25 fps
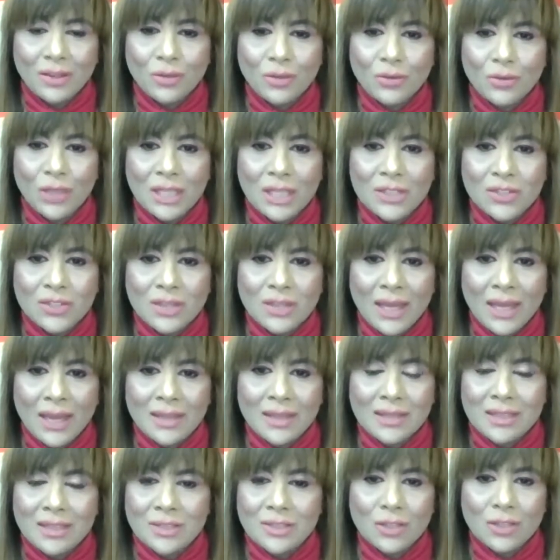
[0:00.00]
You reach
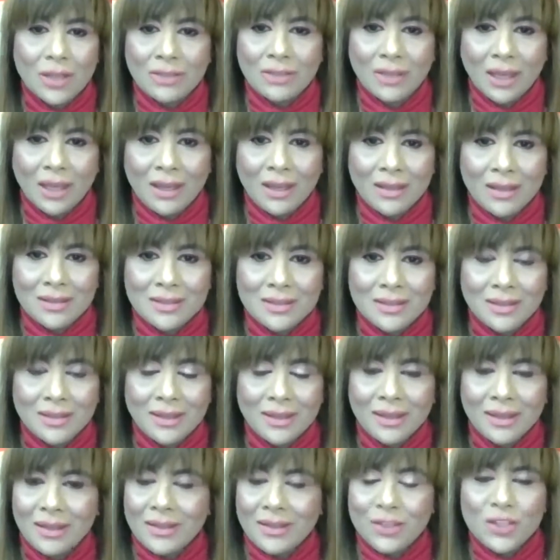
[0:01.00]
that, it's not the end.
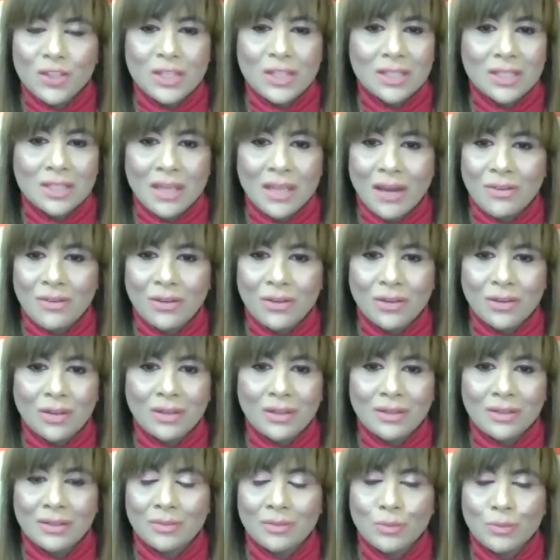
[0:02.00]
Just carry
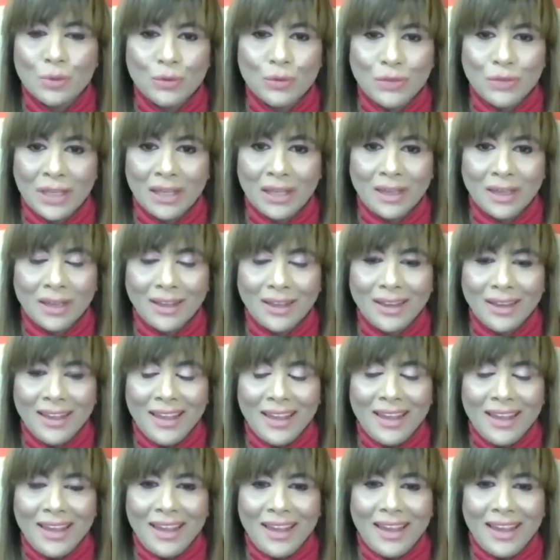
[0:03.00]
on moving
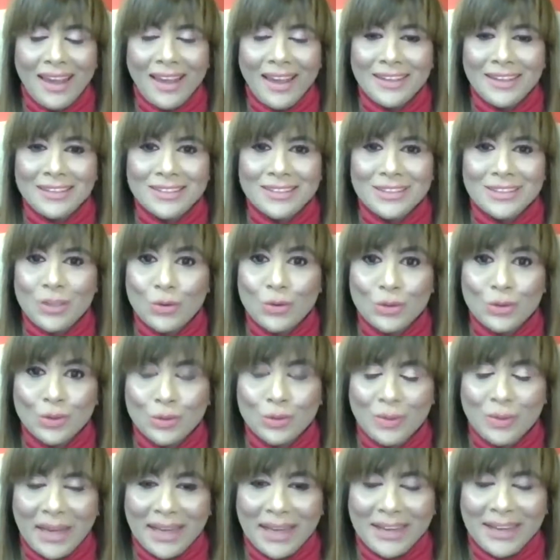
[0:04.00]
and don't
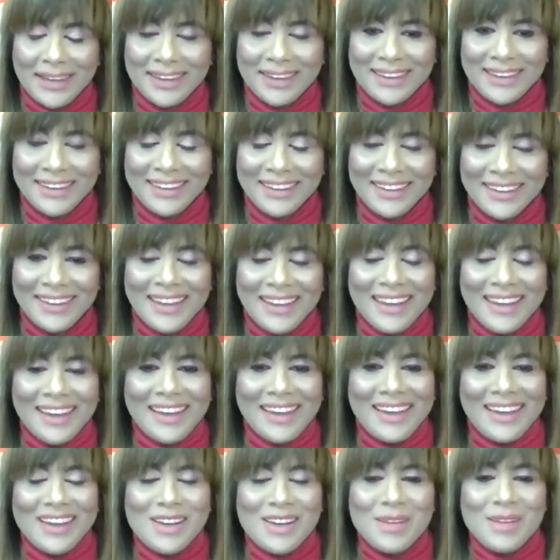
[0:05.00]
look back.
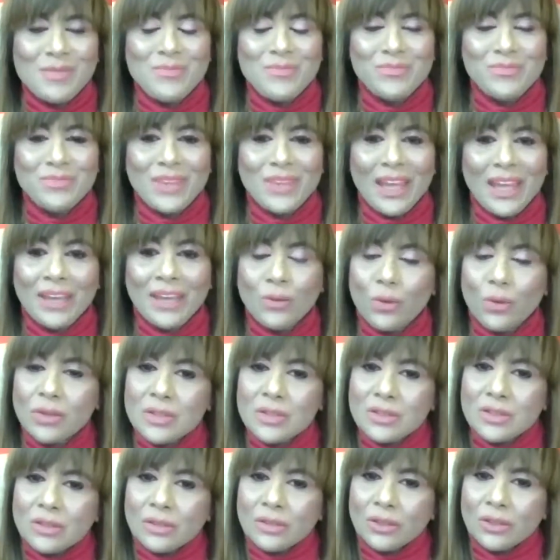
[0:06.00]
And
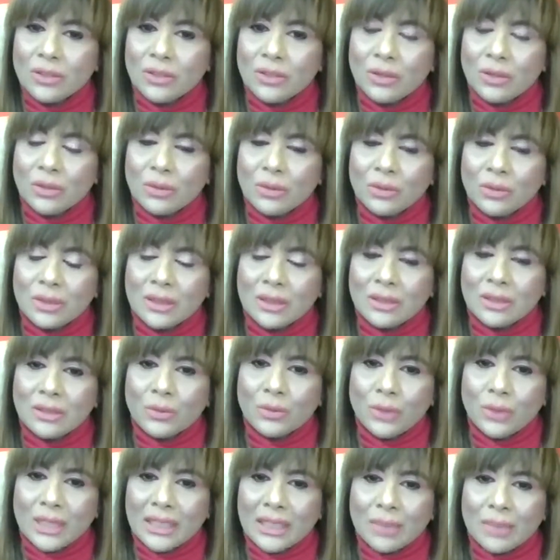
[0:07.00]
also,
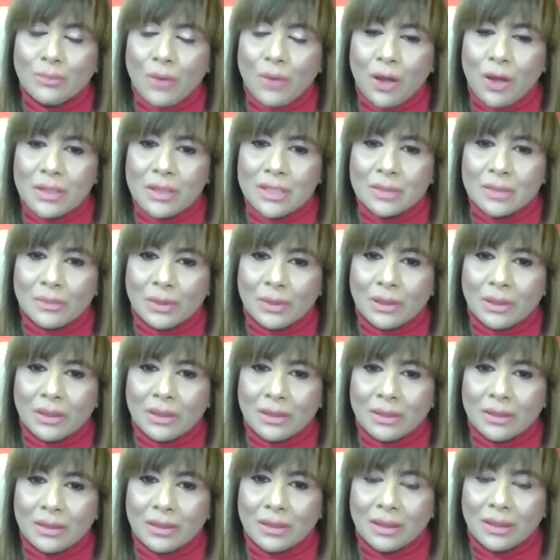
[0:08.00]
the word
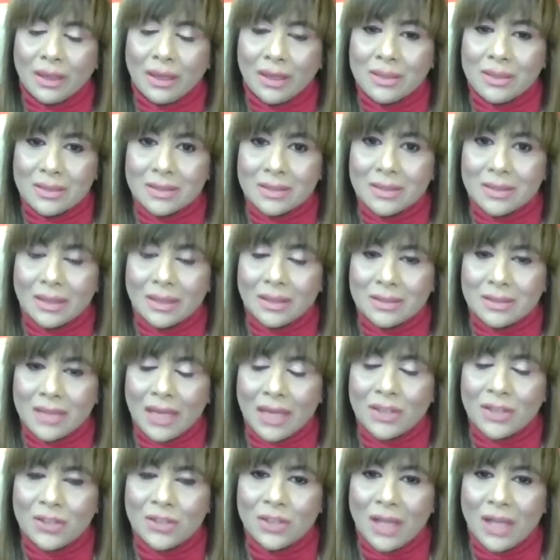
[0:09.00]
impossible. it's
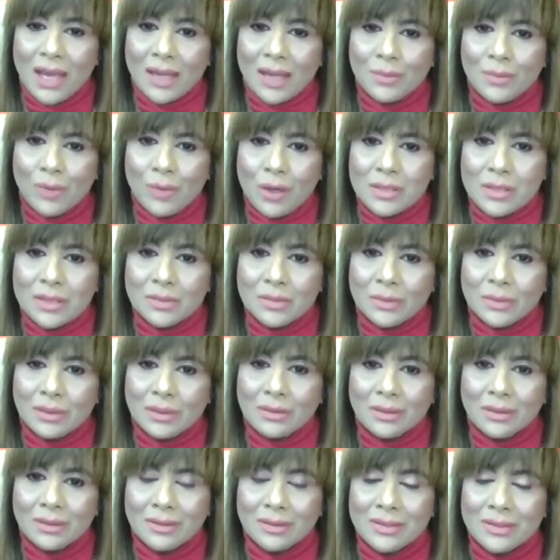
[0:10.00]
actually
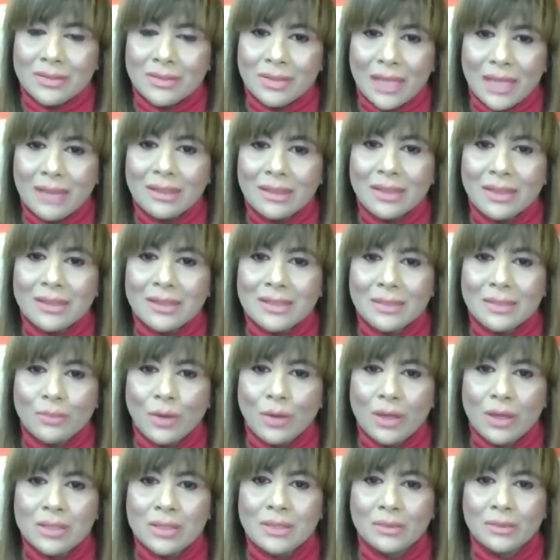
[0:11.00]
impossible. So nothing is
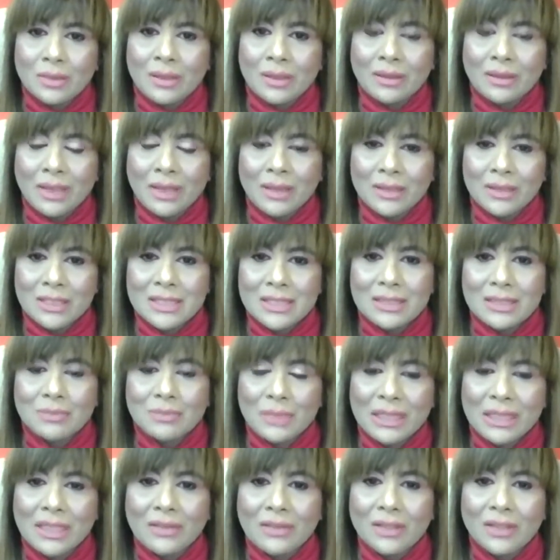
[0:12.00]
impossible, and just
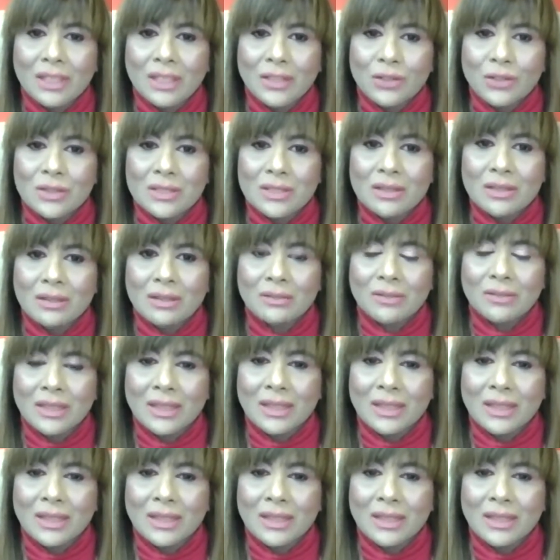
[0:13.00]
believing in yourself.